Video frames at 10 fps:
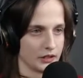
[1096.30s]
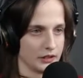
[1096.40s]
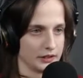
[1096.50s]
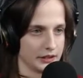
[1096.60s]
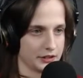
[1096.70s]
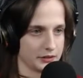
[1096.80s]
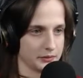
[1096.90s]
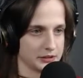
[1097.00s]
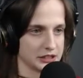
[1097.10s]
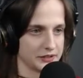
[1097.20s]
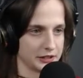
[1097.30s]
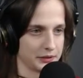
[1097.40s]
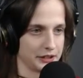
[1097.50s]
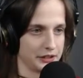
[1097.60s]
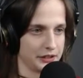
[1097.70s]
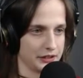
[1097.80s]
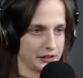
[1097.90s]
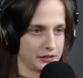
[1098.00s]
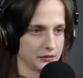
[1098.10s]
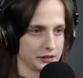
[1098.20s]
Get through this vent right
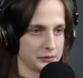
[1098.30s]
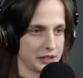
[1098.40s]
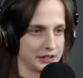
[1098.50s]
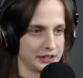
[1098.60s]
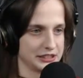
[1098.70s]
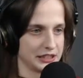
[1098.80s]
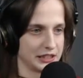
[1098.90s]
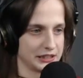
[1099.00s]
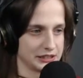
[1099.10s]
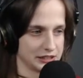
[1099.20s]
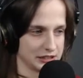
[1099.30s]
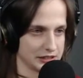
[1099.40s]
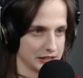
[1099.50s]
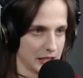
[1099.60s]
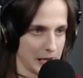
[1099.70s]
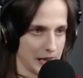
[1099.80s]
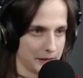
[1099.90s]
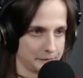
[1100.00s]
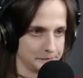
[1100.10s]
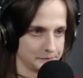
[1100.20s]
here. Don't really mind these guys.
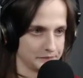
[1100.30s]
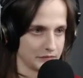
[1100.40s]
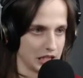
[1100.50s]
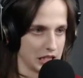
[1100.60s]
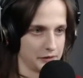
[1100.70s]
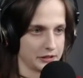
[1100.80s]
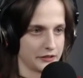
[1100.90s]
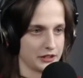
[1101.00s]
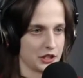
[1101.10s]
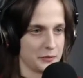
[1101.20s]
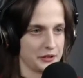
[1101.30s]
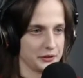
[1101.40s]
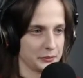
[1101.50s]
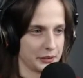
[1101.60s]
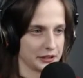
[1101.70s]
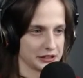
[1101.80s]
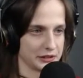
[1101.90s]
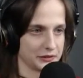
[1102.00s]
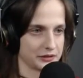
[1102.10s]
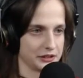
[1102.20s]
I have enough HP to spare, so I
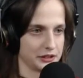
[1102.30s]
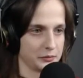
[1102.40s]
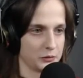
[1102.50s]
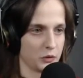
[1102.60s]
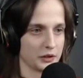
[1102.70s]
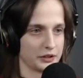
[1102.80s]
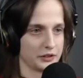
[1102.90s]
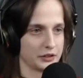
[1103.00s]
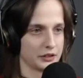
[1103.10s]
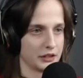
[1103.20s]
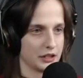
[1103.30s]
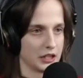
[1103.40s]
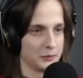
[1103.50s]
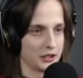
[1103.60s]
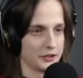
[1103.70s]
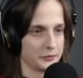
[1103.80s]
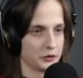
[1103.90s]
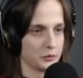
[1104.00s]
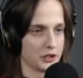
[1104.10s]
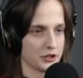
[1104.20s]
don't really need to be worried about them
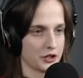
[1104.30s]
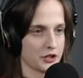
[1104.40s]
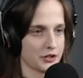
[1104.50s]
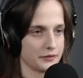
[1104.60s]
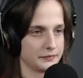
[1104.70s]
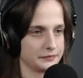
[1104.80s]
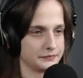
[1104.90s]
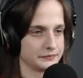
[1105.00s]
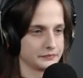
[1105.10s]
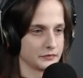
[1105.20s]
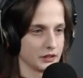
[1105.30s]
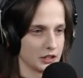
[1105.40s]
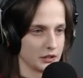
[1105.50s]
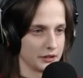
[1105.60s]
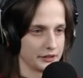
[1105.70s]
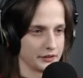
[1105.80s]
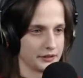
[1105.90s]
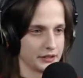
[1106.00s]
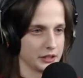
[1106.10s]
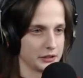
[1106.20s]
too much. Alright,
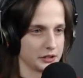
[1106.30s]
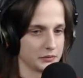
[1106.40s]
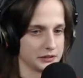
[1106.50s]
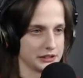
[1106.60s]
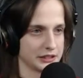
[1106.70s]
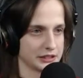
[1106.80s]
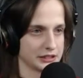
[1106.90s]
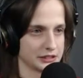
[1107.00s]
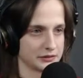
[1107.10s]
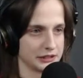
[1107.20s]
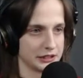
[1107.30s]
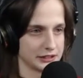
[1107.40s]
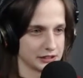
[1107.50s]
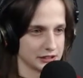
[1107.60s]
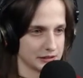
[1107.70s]
there we go. Really nice, really nice.